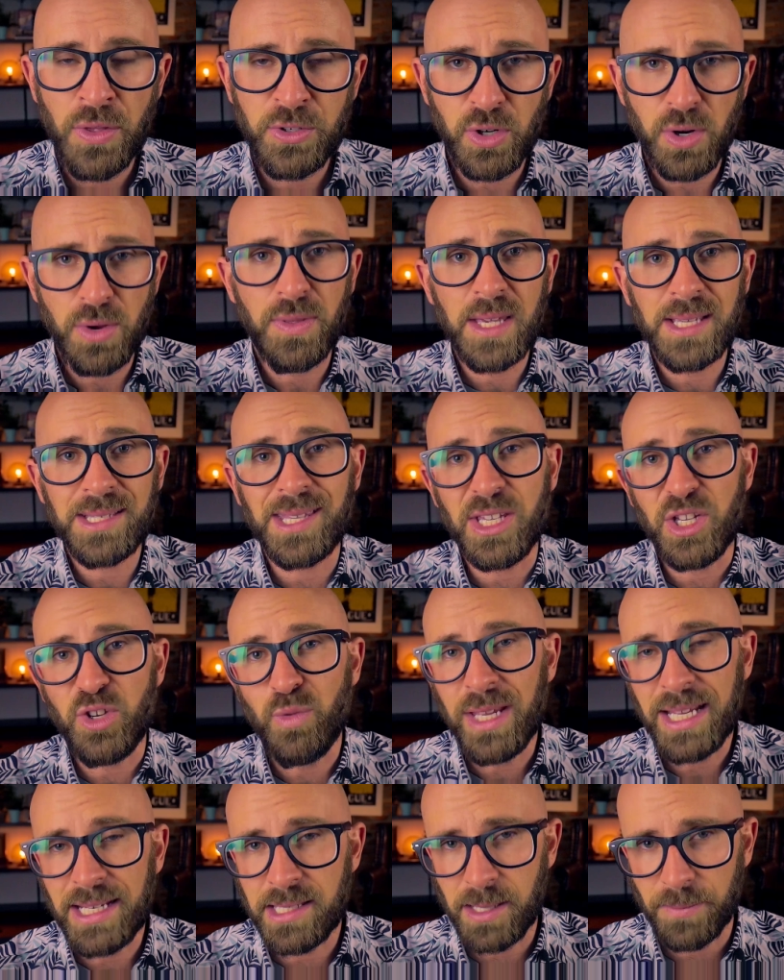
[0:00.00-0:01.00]
truth is that you
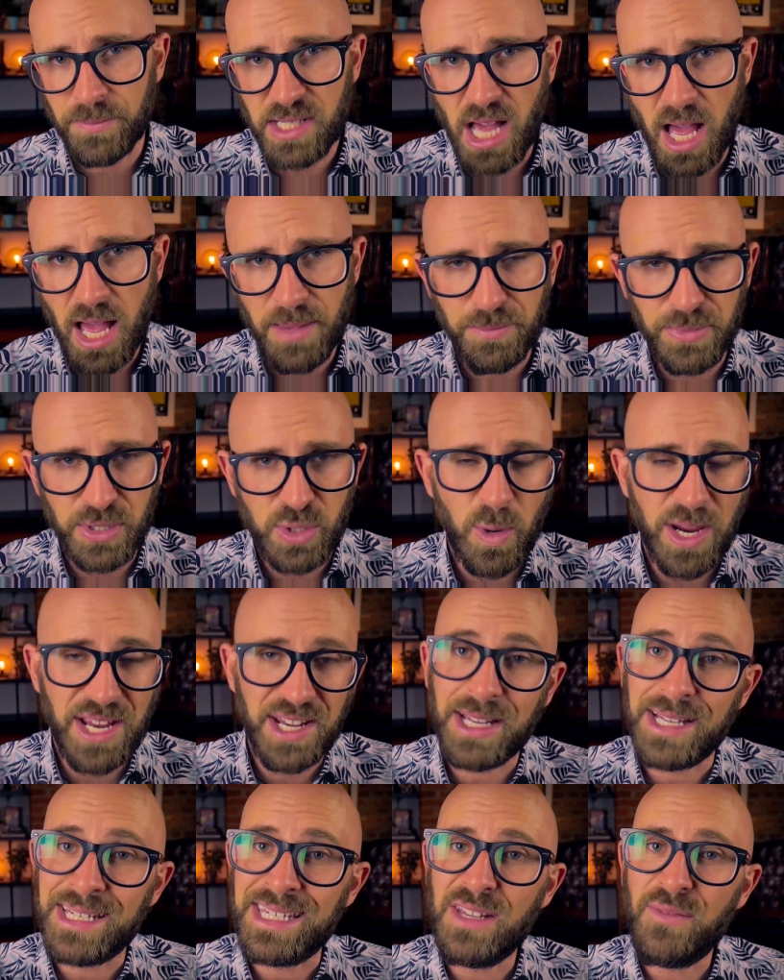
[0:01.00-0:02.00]
need some time
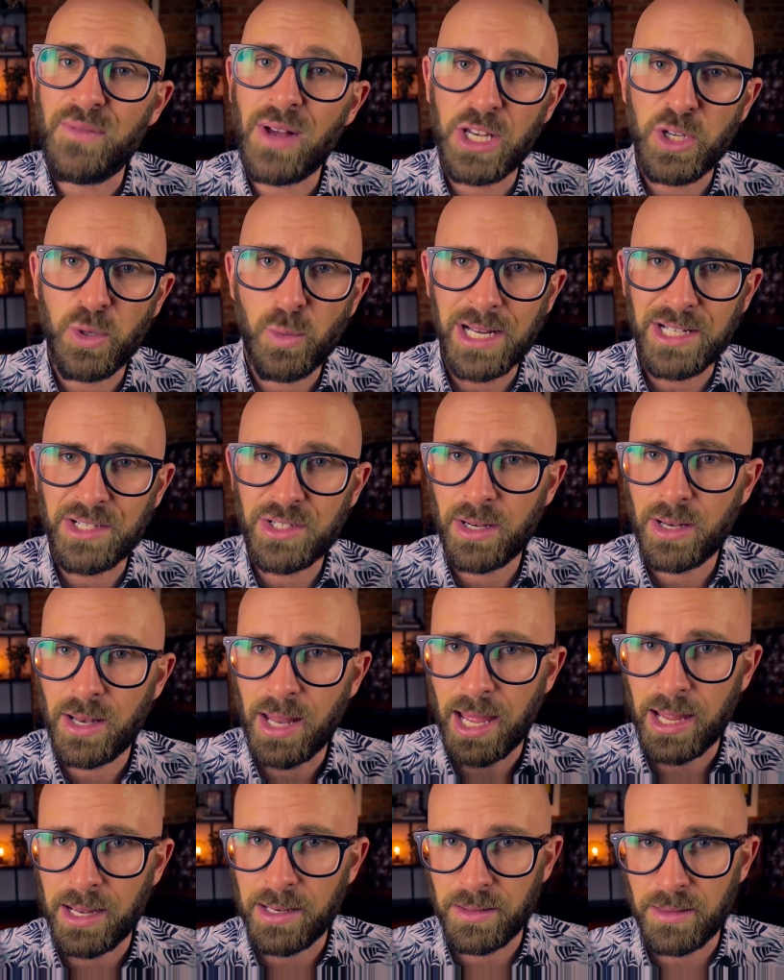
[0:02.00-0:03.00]
between a devaluation
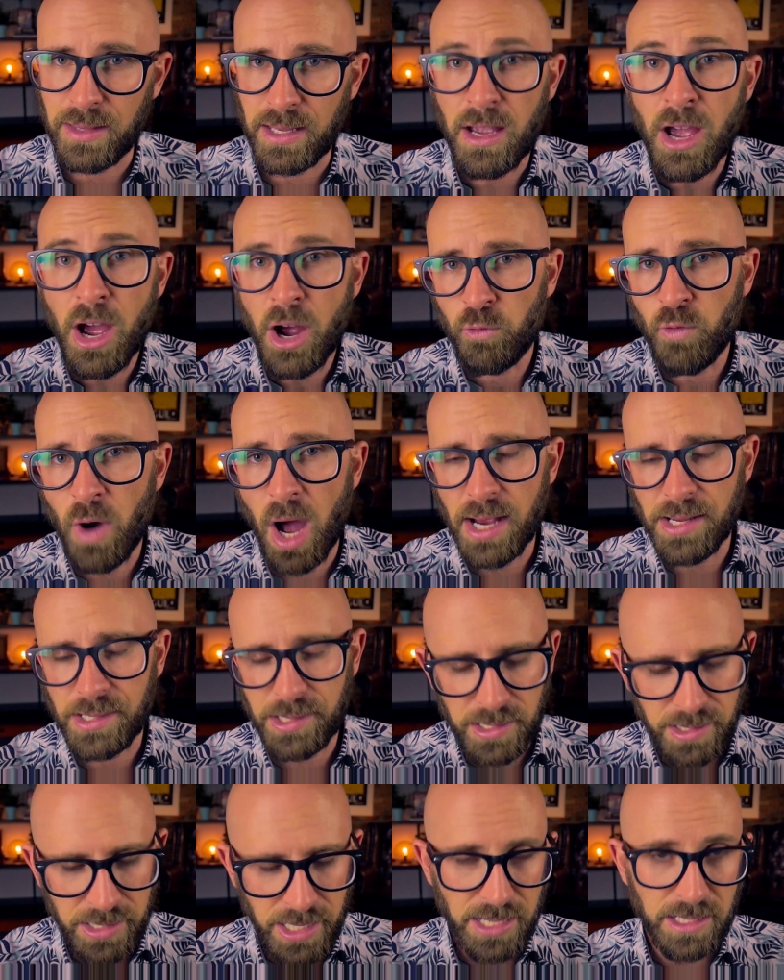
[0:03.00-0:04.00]
and the rise
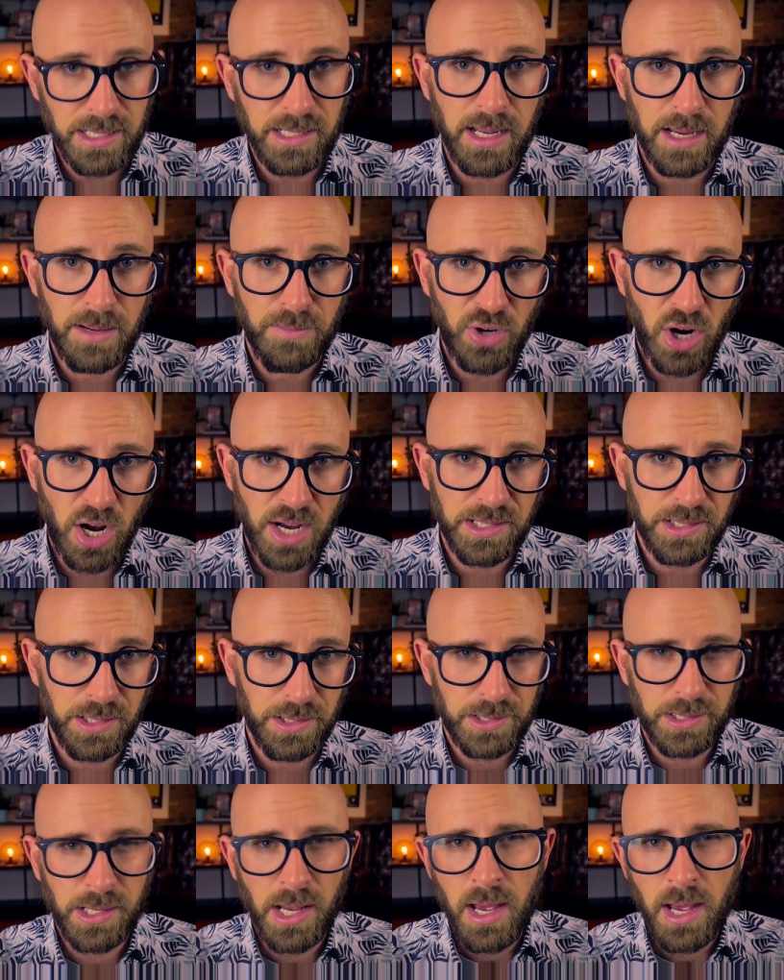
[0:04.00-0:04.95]
in day-to-day prices.